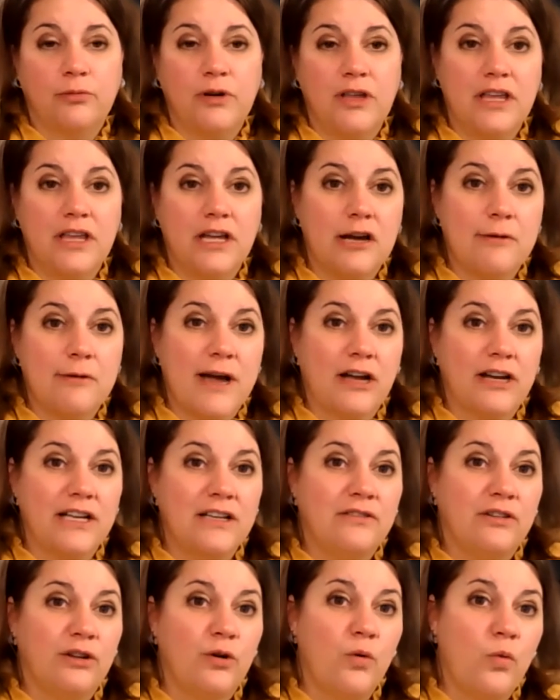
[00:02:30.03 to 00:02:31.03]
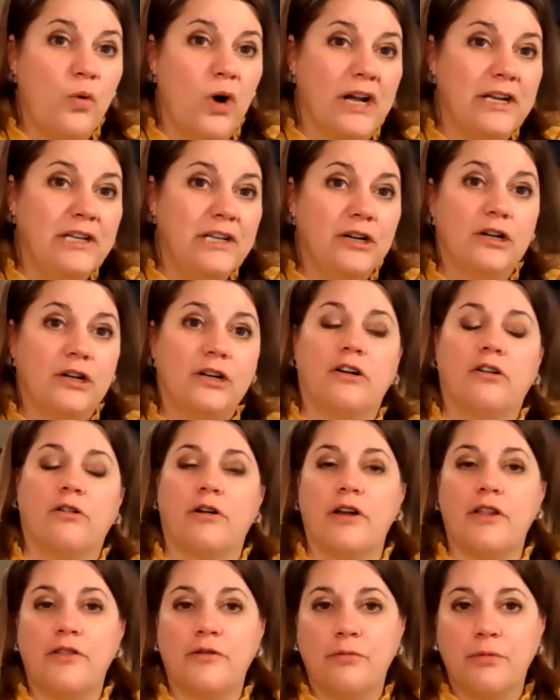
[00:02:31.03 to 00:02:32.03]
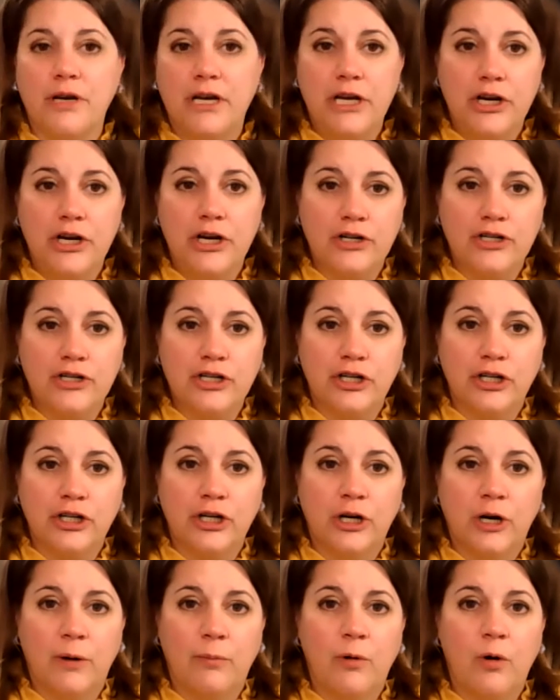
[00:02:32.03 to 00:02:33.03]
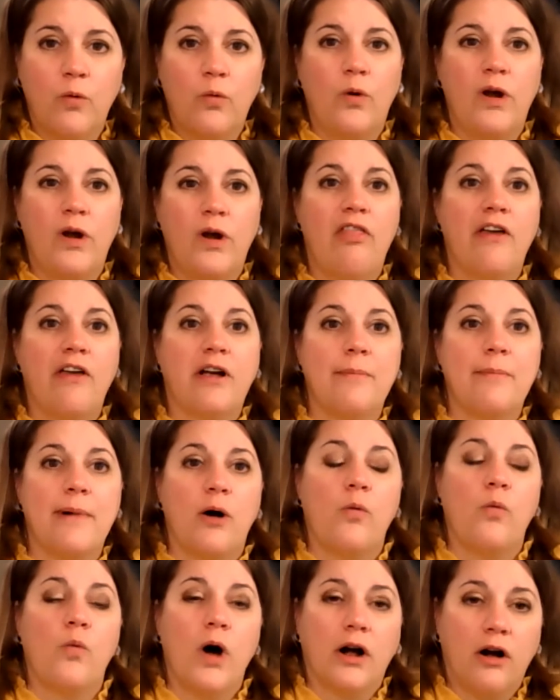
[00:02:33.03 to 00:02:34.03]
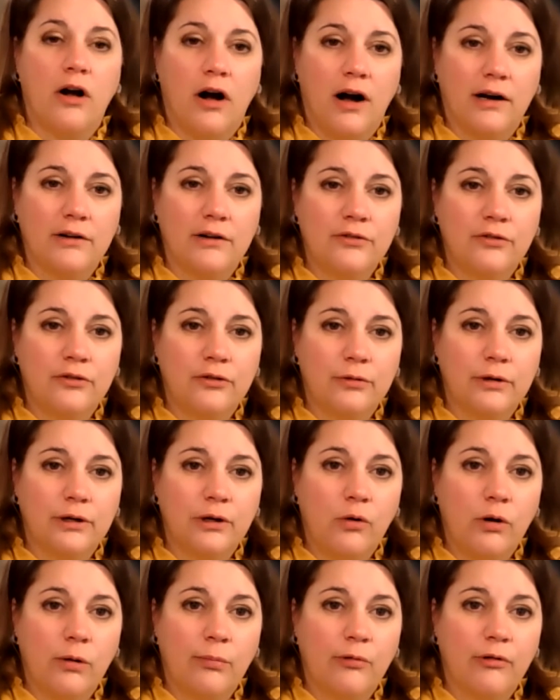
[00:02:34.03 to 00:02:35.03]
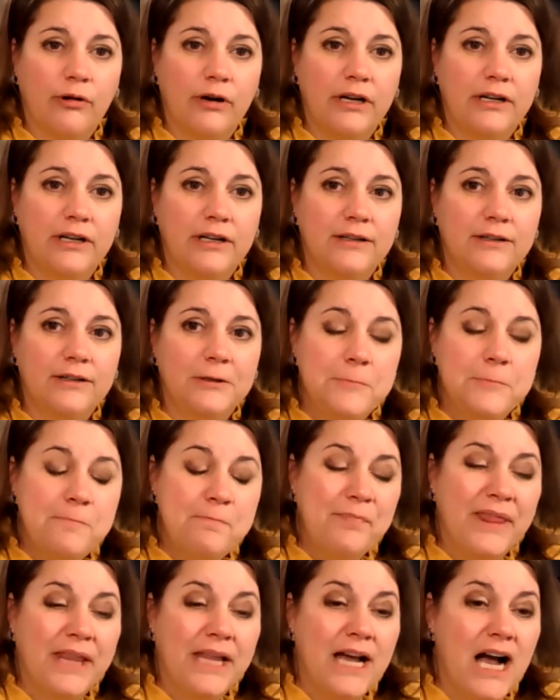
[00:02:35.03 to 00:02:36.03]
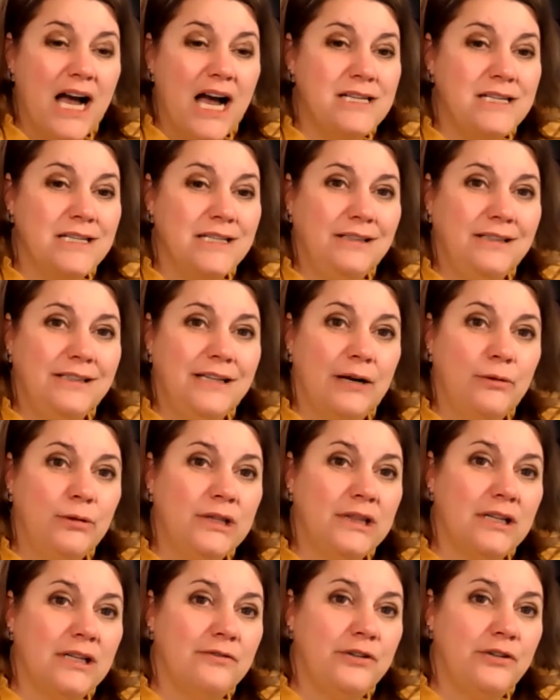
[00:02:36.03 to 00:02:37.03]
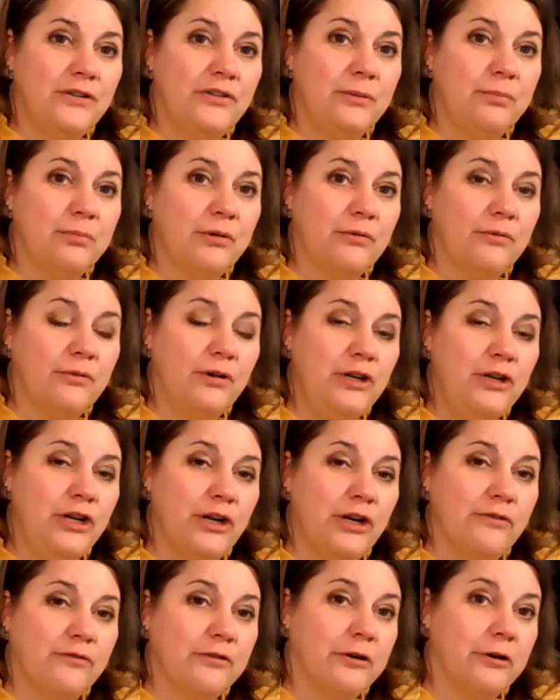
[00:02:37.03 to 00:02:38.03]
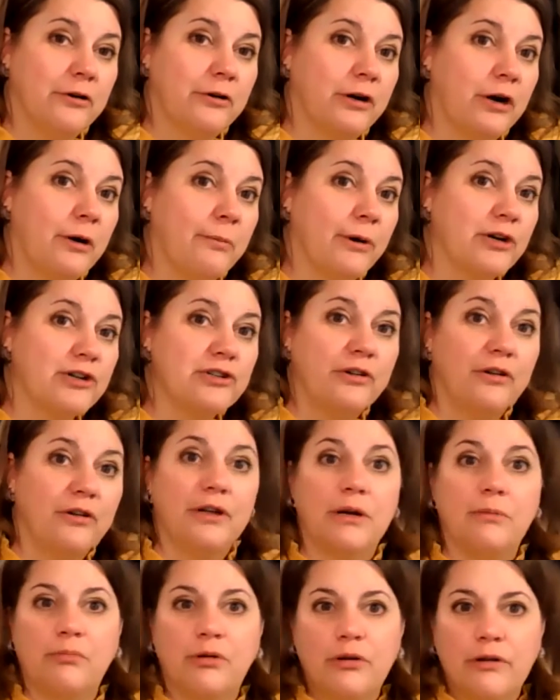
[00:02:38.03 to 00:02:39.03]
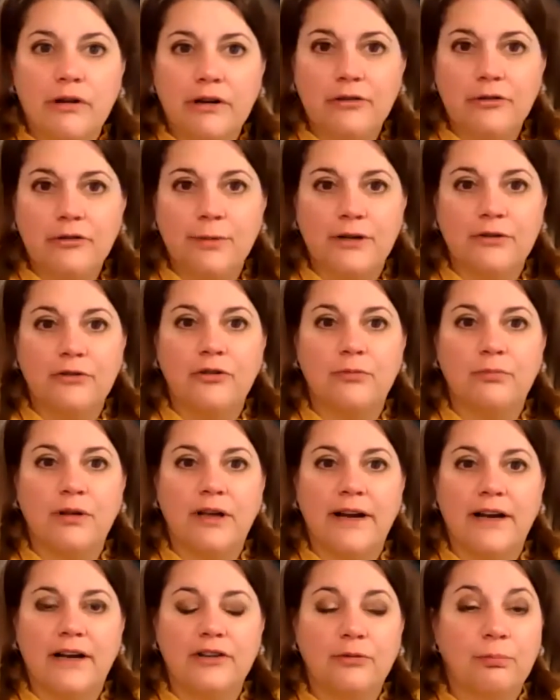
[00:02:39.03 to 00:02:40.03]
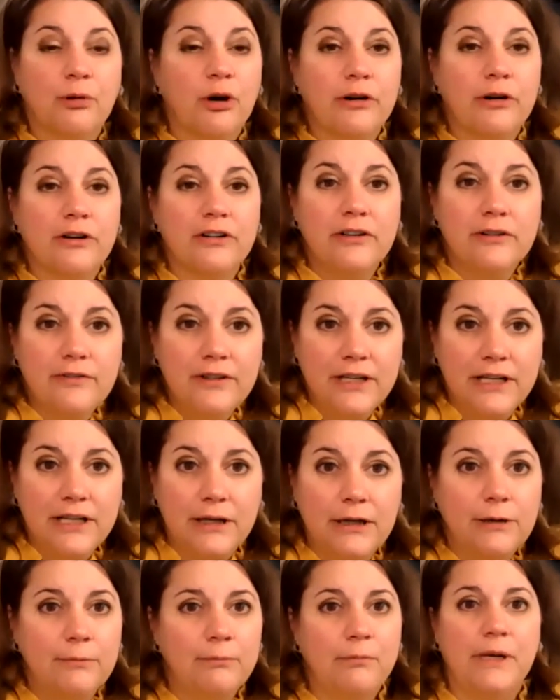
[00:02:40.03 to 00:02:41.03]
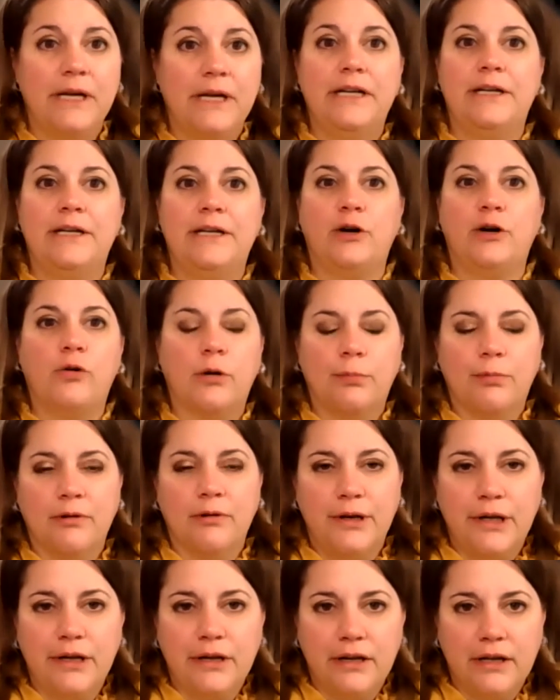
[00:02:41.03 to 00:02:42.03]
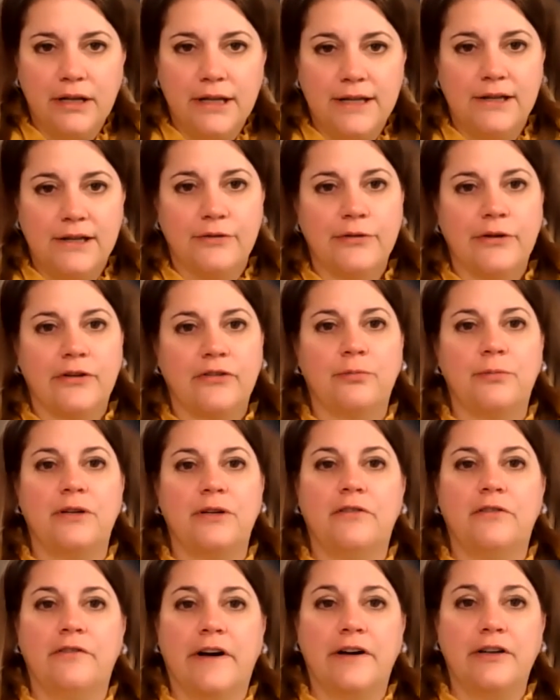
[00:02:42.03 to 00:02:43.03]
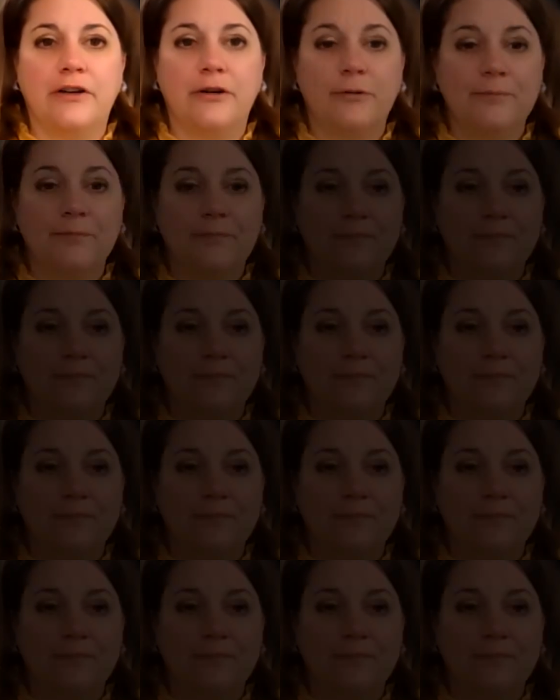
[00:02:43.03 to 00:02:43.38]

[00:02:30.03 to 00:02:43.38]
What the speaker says: We think about, is it a 1 year or a 3-year term? We think about what costs are incorporated. Ideally, I would love to see, for commercial and employer-sponsored plans, productivity being incorporated in the assessment of value.